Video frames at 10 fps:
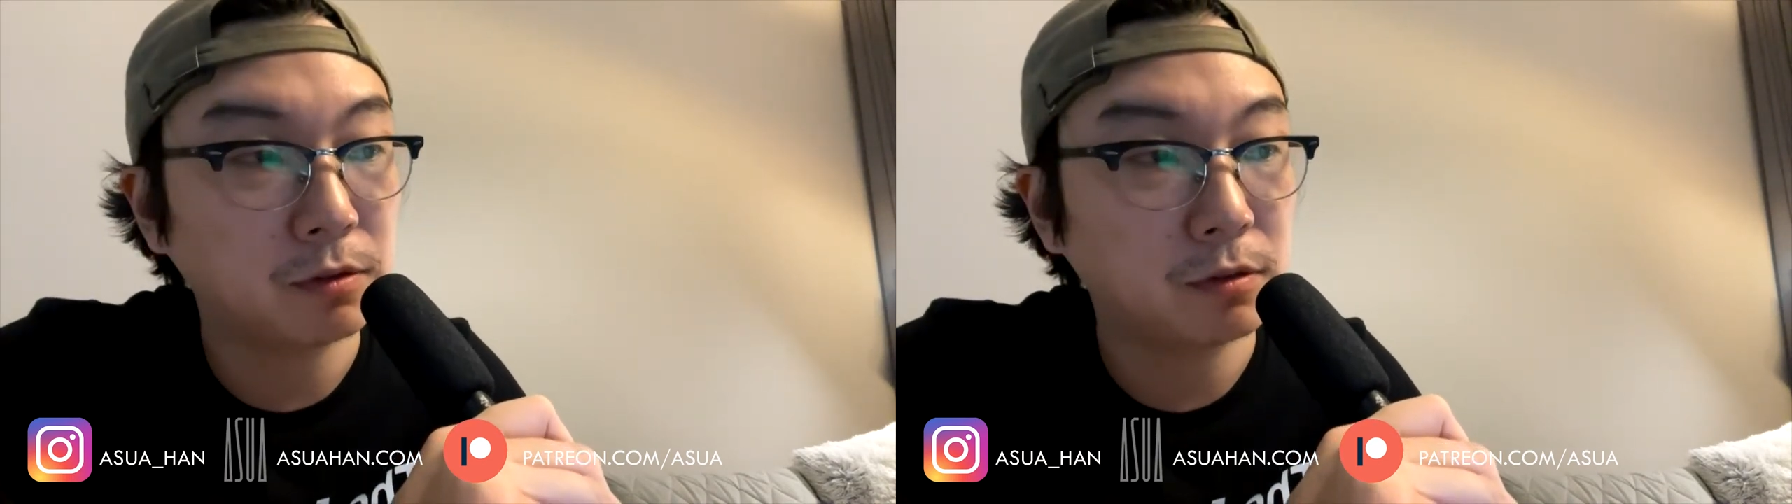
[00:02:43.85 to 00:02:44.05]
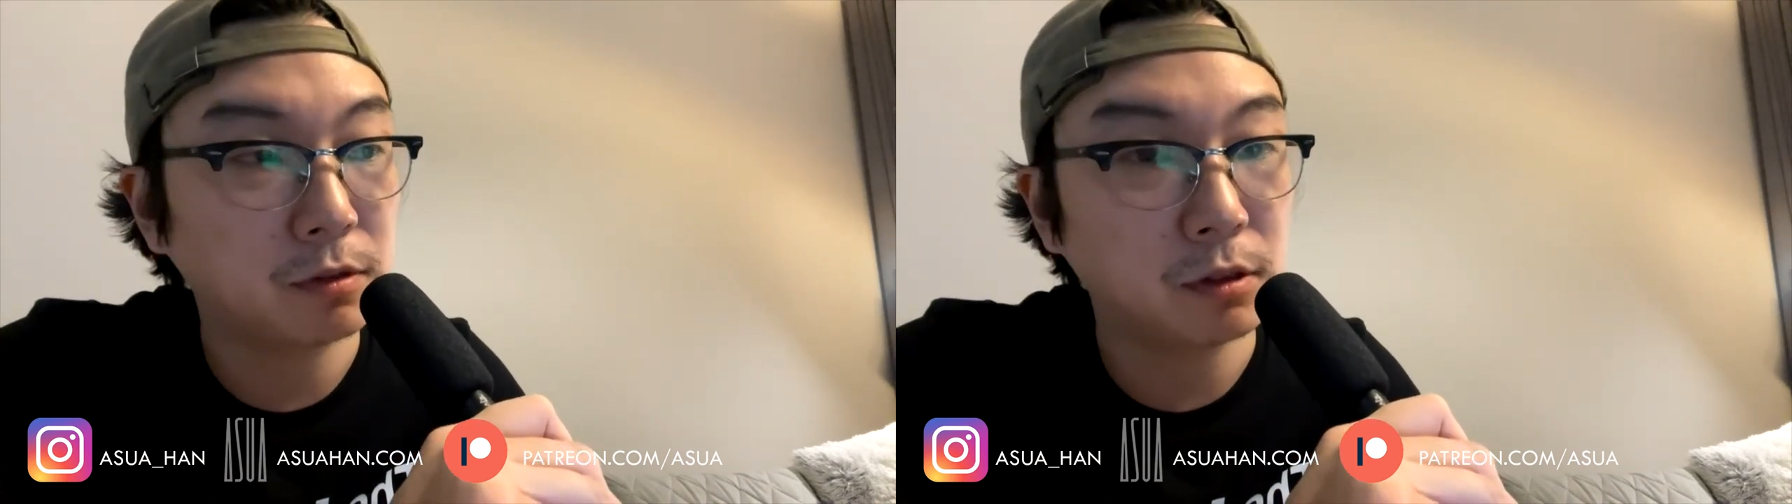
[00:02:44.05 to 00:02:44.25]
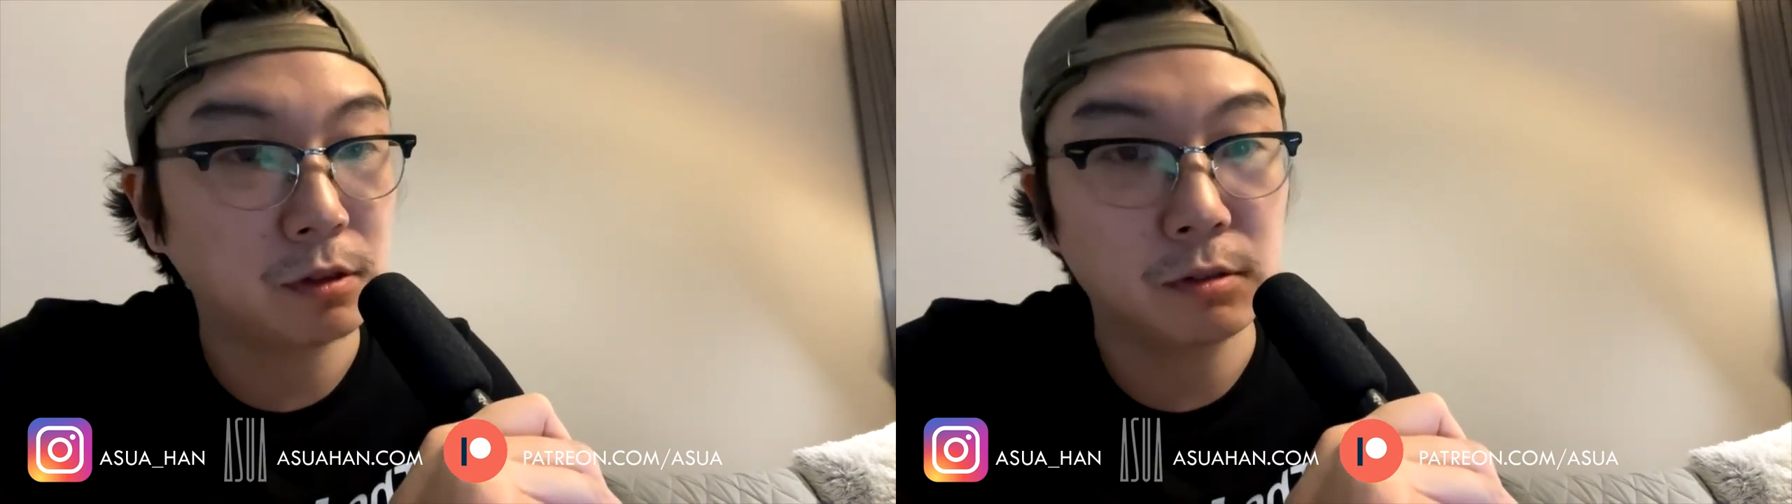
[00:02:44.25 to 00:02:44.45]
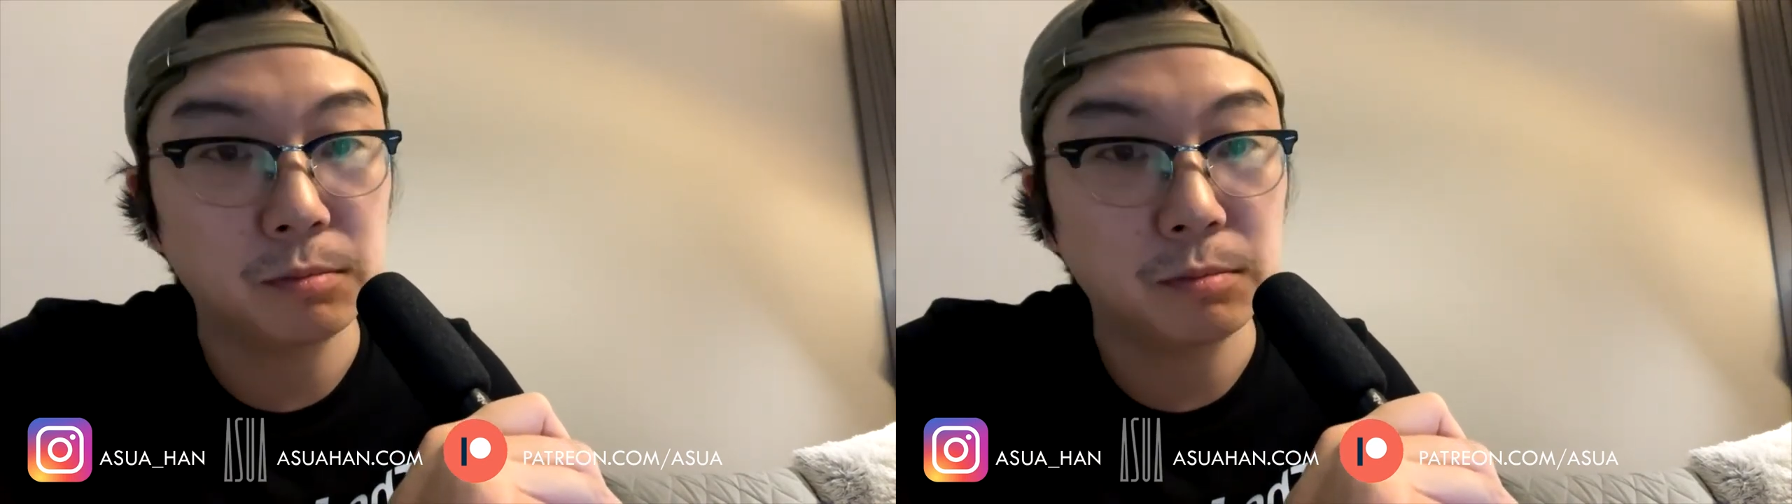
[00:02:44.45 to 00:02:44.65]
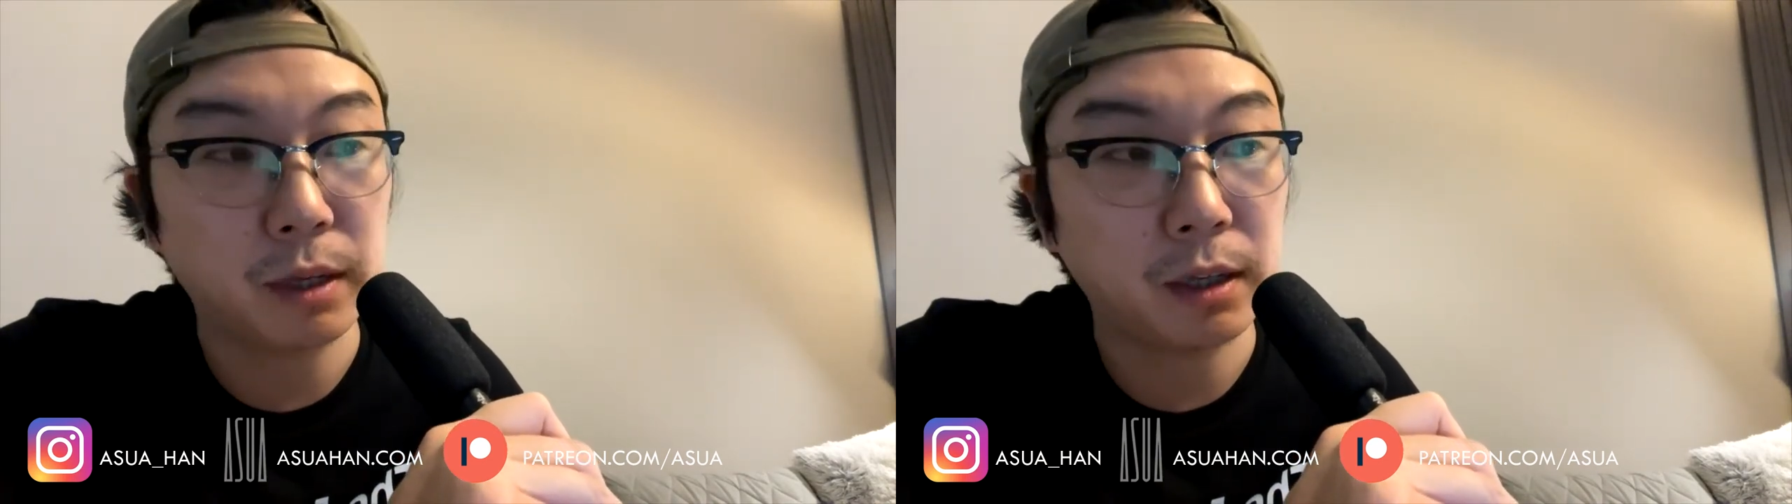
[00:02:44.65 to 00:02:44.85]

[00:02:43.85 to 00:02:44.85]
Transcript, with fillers: you may